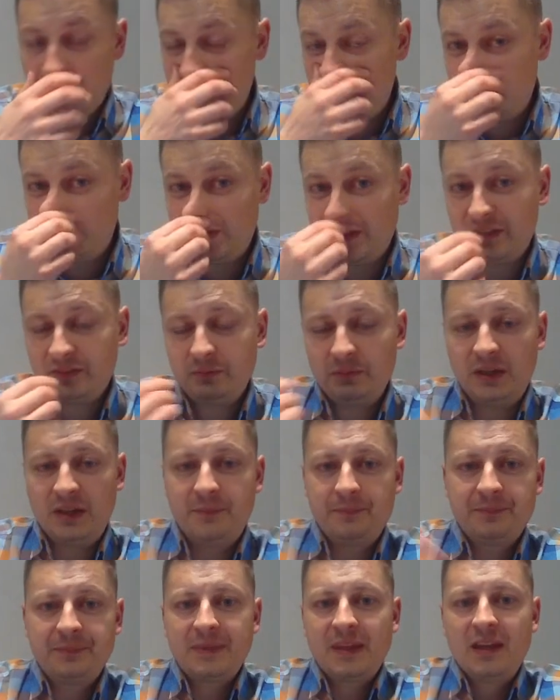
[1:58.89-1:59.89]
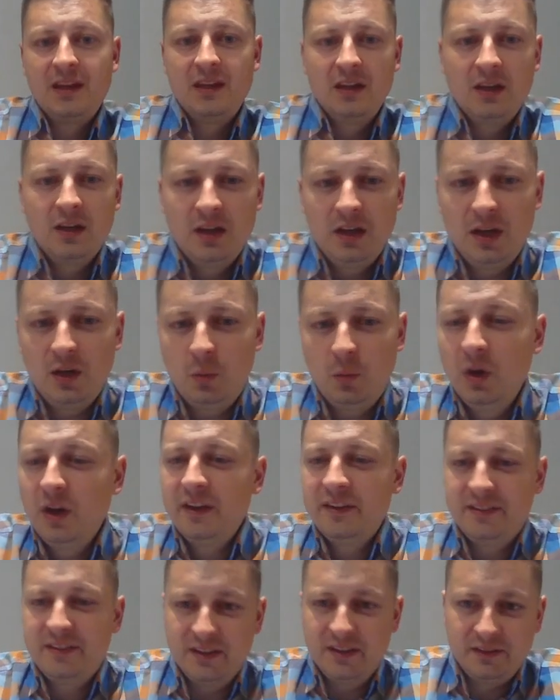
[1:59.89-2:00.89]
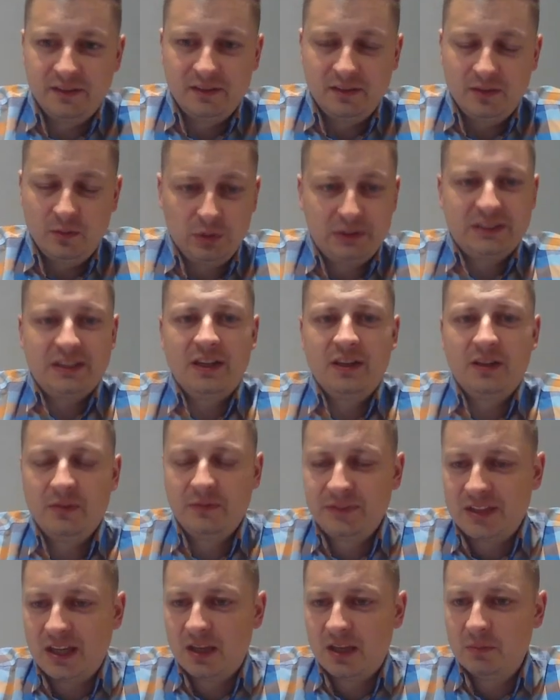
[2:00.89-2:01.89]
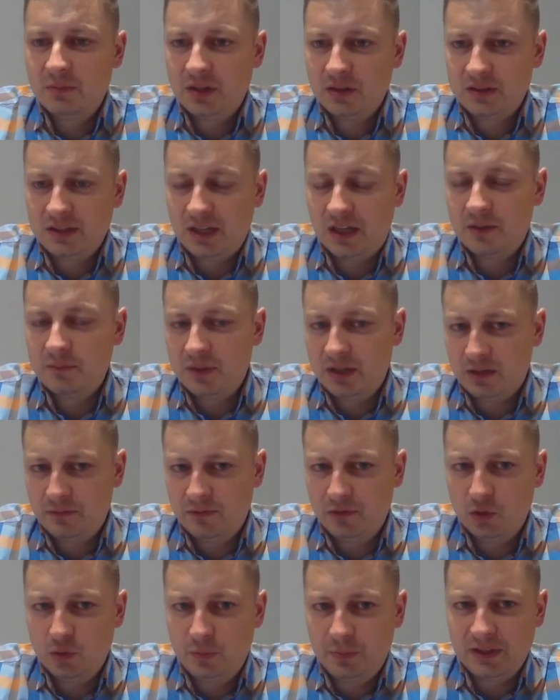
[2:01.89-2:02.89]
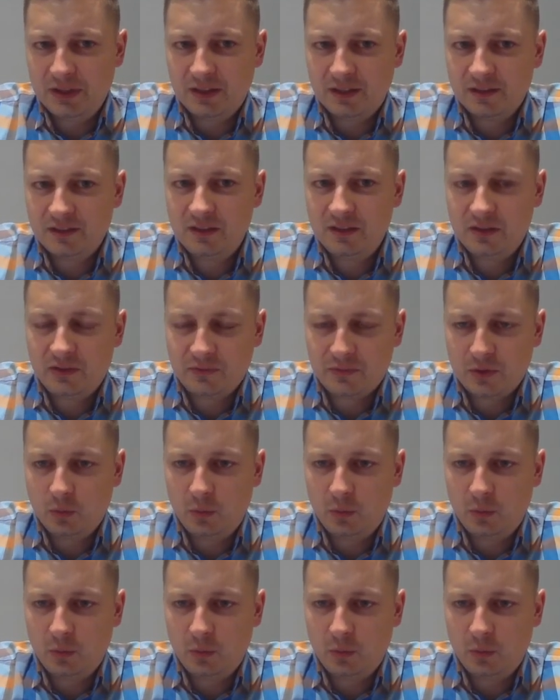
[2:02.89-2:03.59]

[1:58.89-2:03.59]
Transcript: And if you ask me, what is this? What kind of timeout of opening is this for